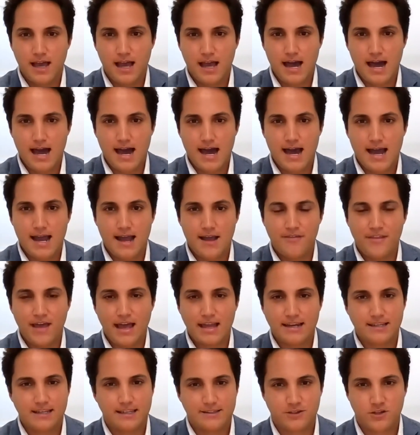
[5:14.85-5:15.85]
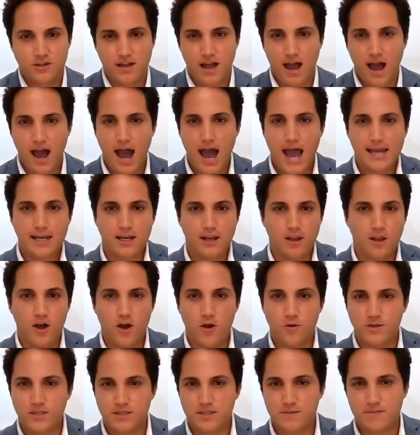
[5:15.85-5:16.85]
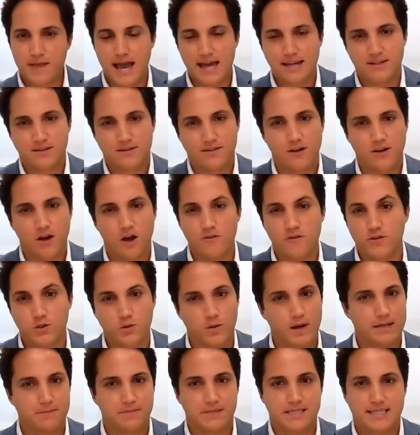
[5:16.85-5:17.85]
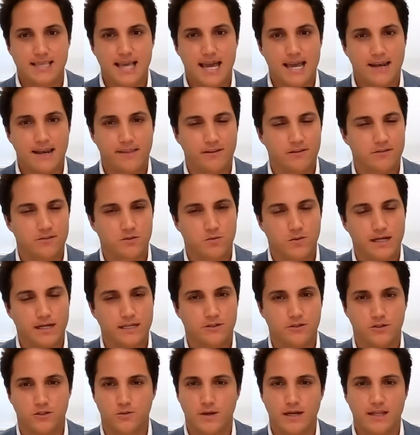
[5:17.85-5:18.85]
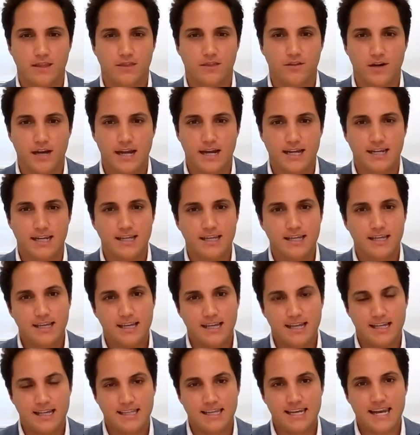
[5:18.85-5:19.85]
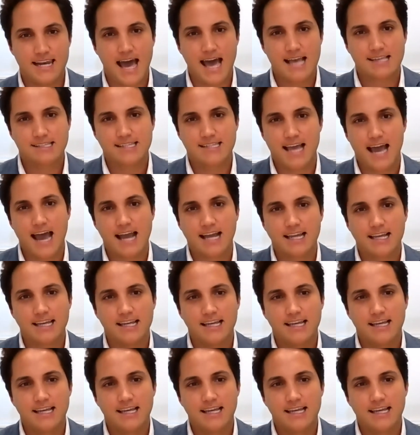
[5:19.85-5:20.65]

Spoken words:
And that high to low was about over 20%. I think it was 22, 23 in the NASDAQ.